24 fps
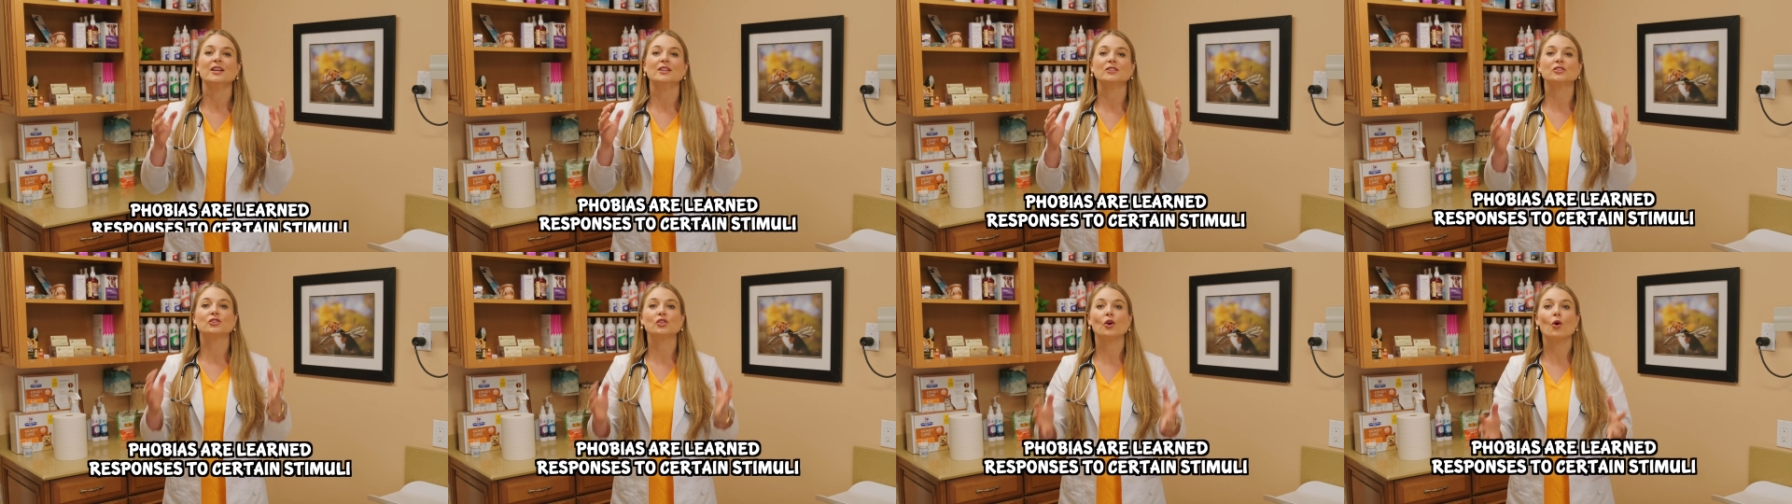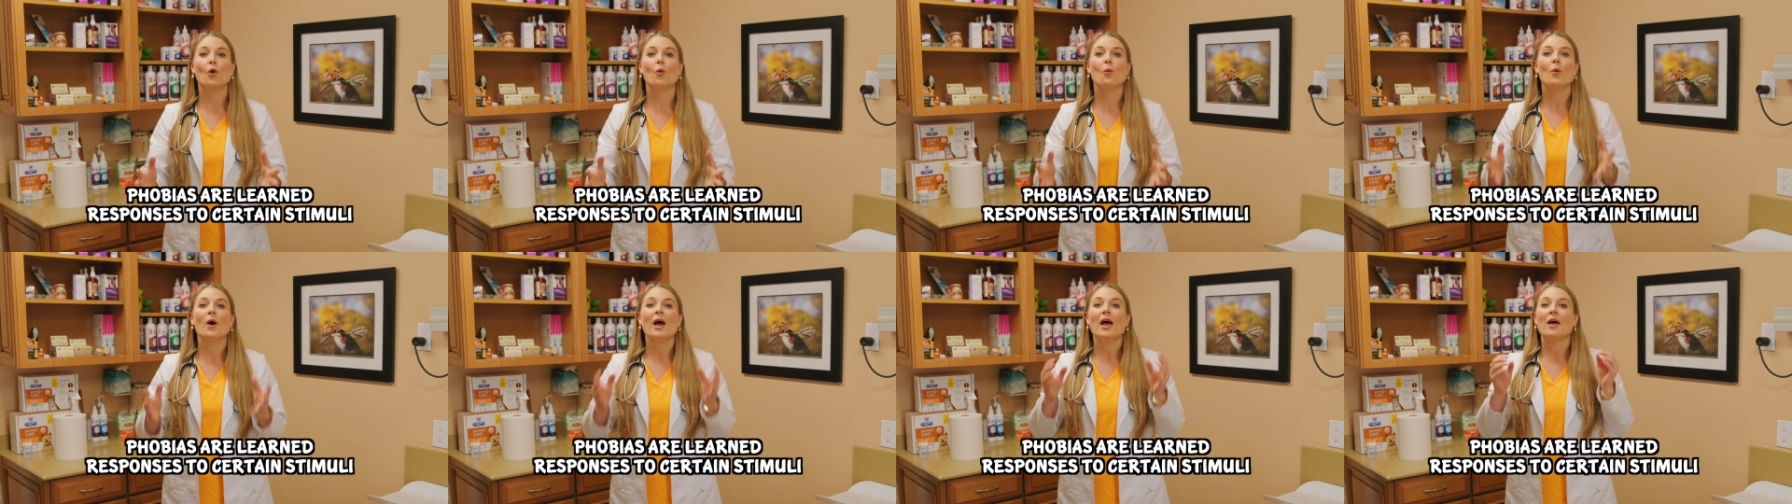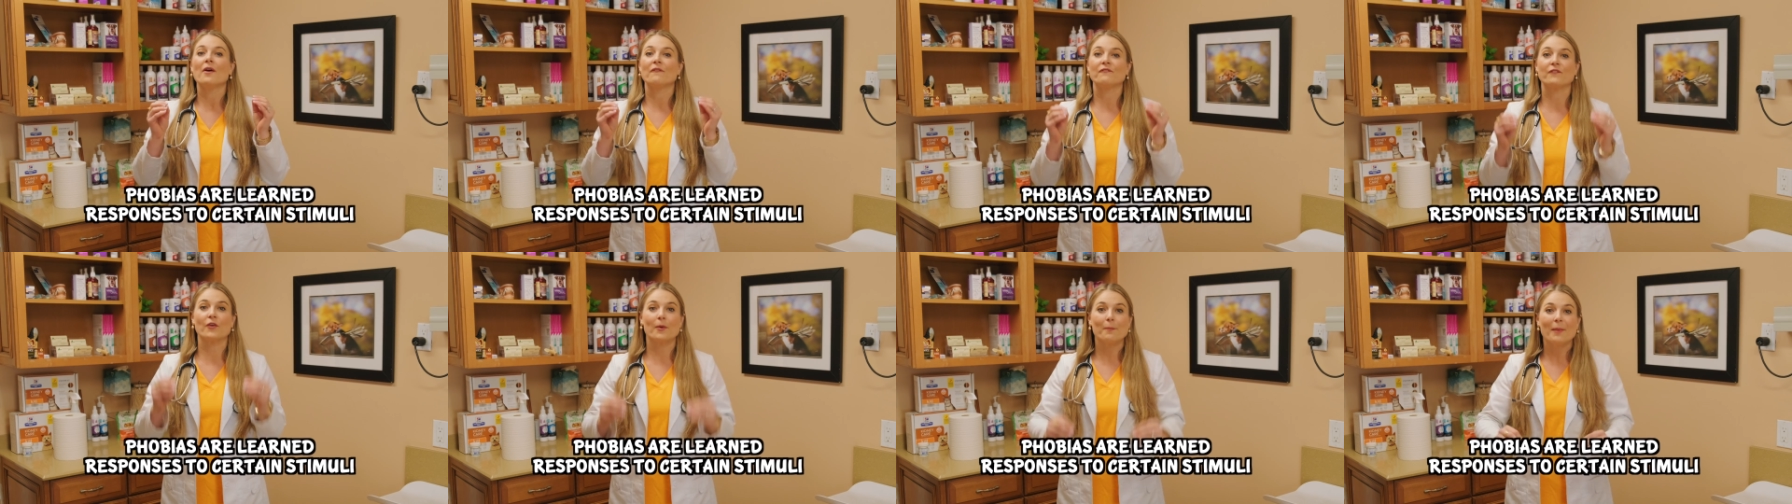So so
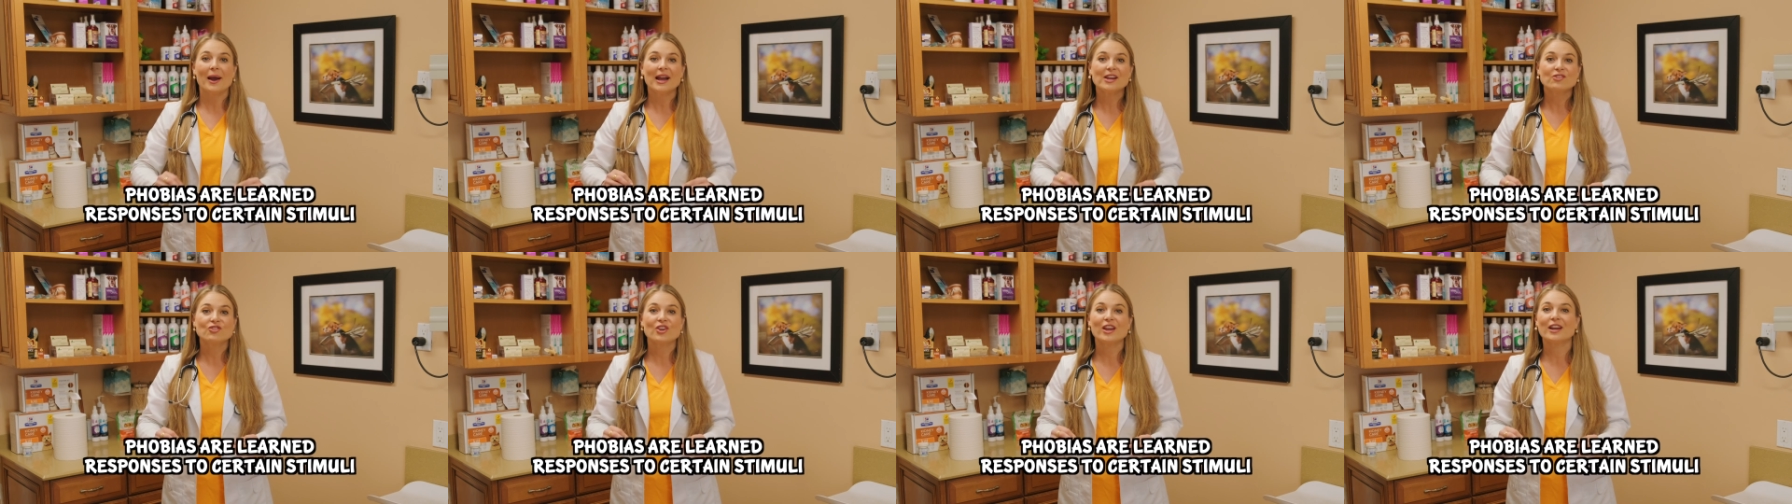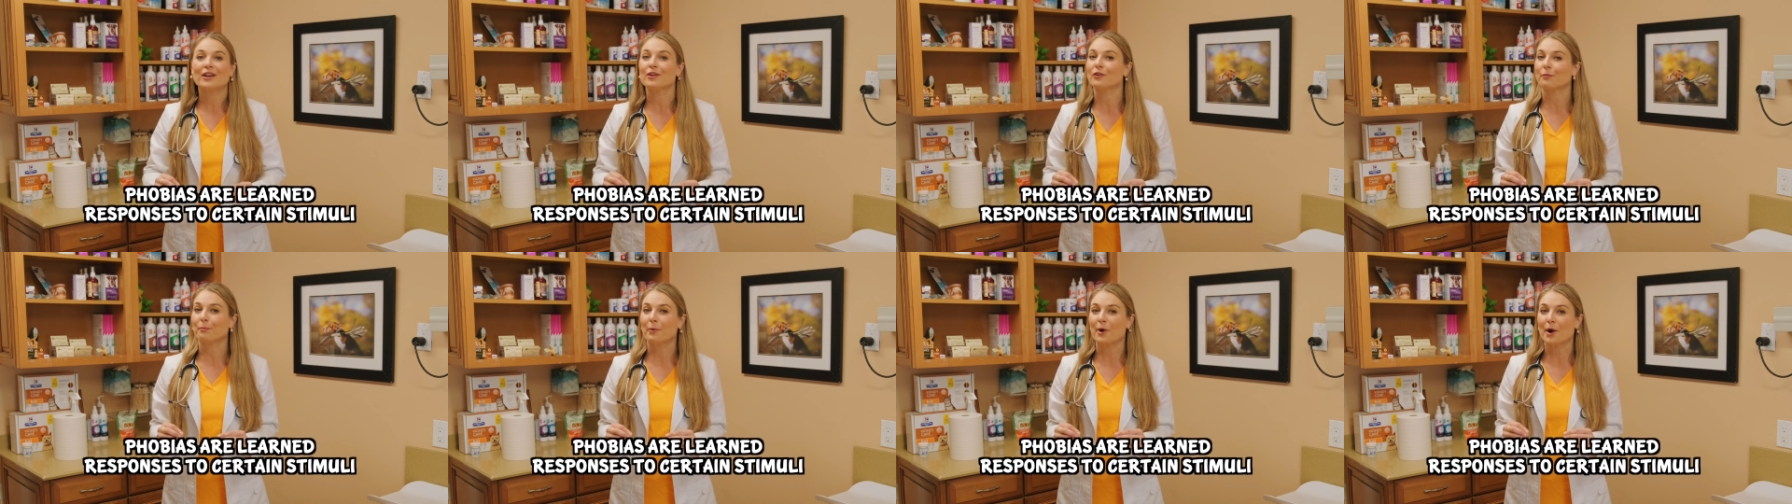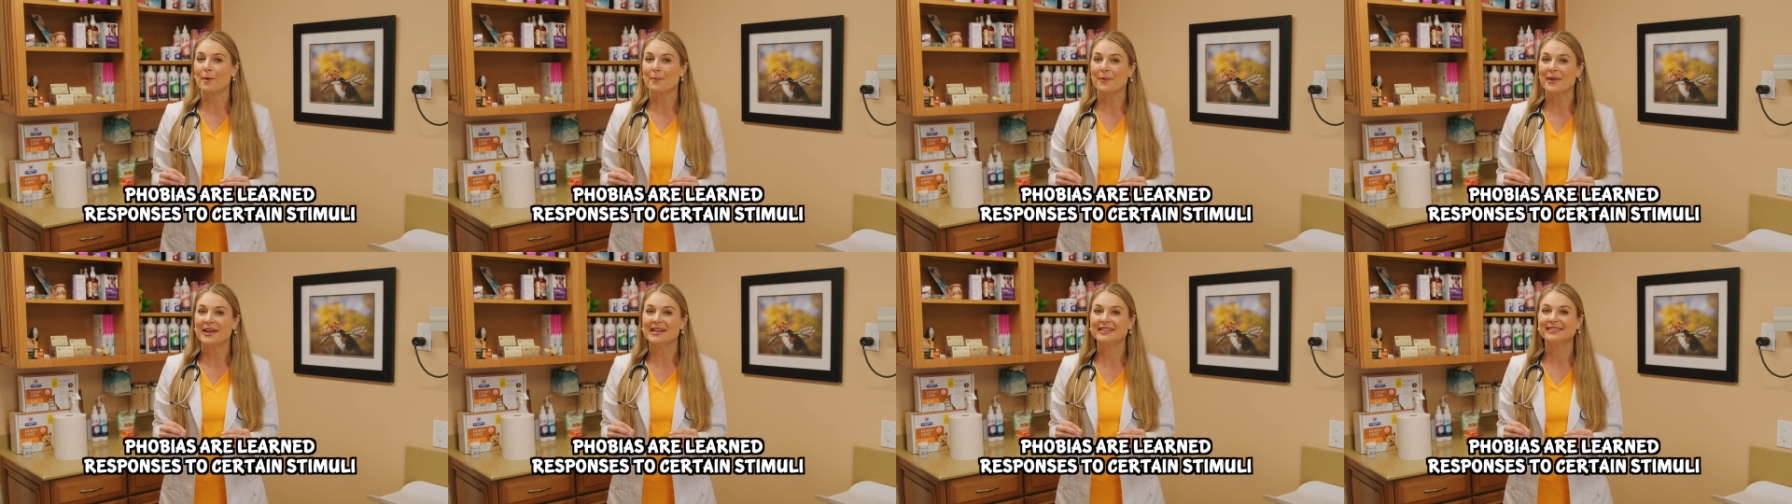for my channel's
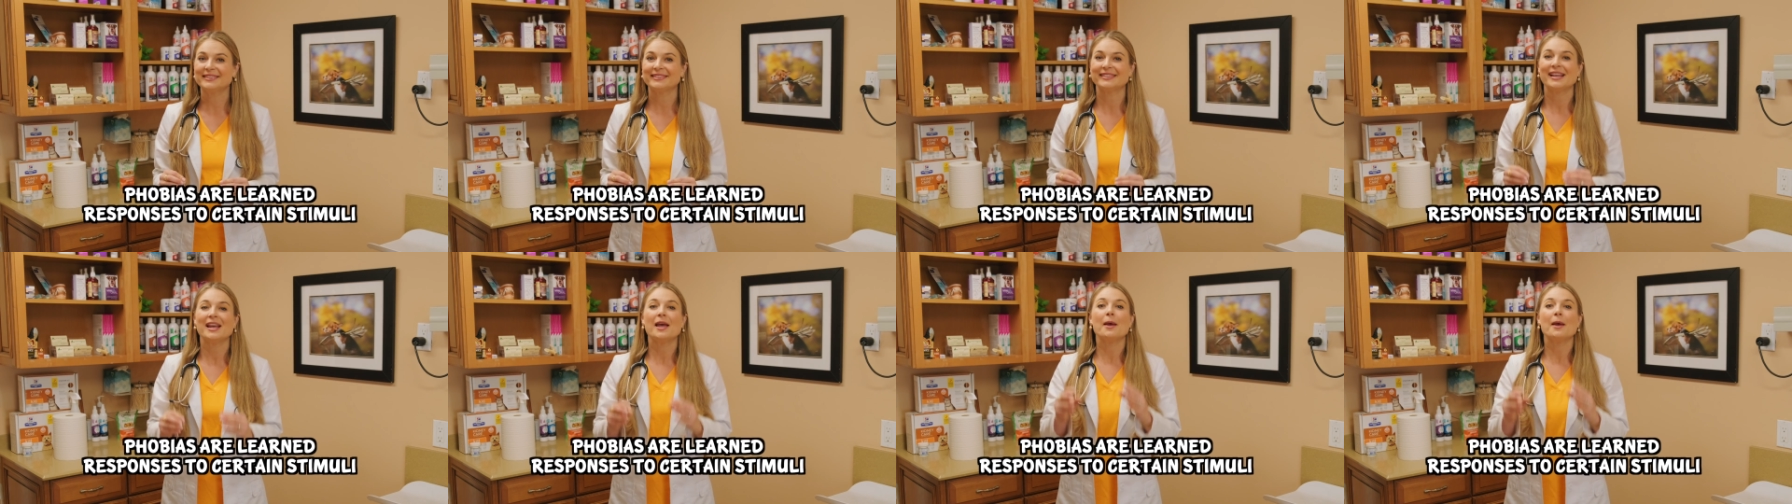purpose,